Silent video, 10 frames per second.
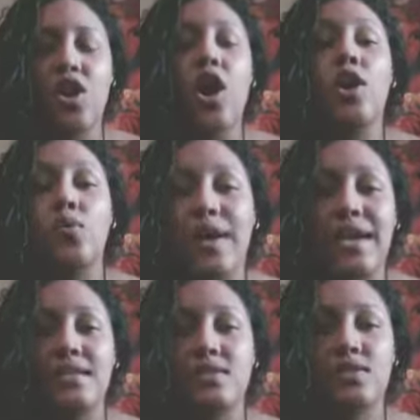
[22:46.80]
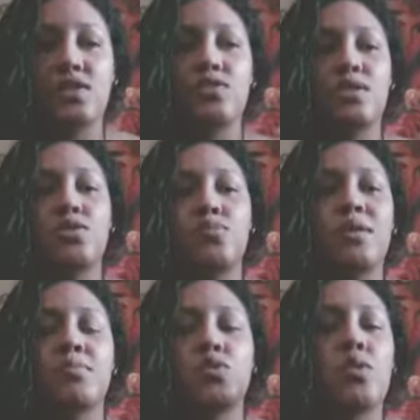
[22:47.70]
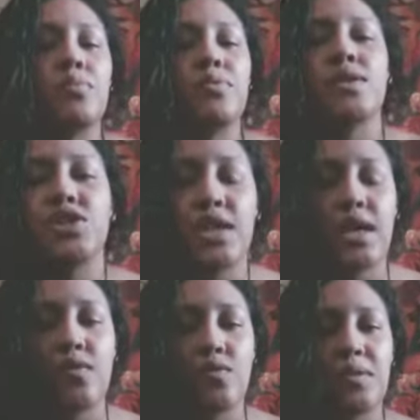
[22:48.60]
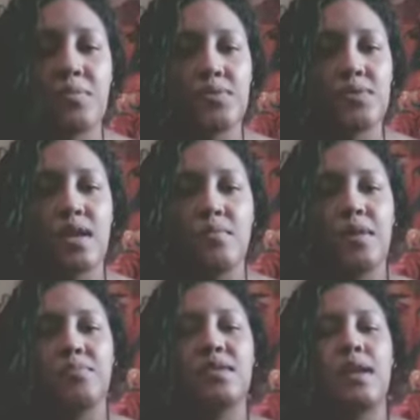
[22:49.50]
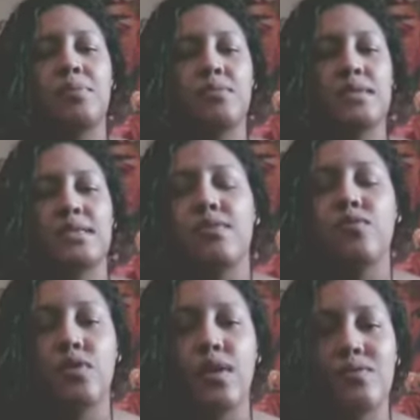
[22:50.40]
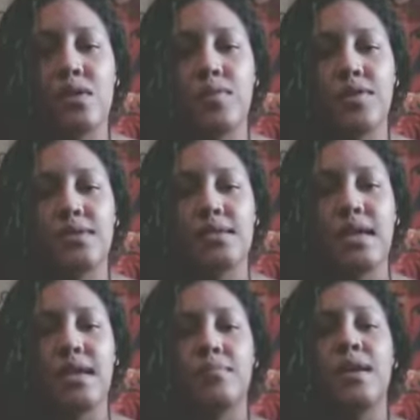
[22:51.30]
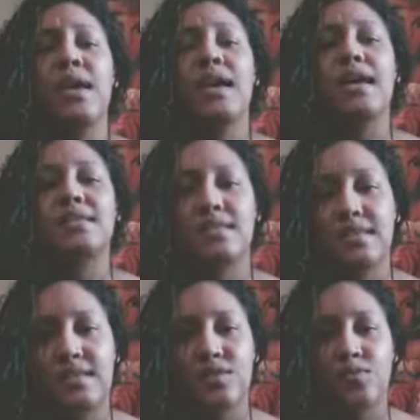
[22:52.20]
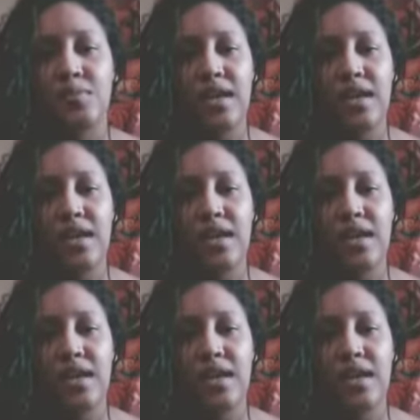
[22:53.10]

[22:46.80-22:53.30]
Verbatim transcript: are ways to still be able to appreciate other people's come up, to not be resentful of them all the time, and still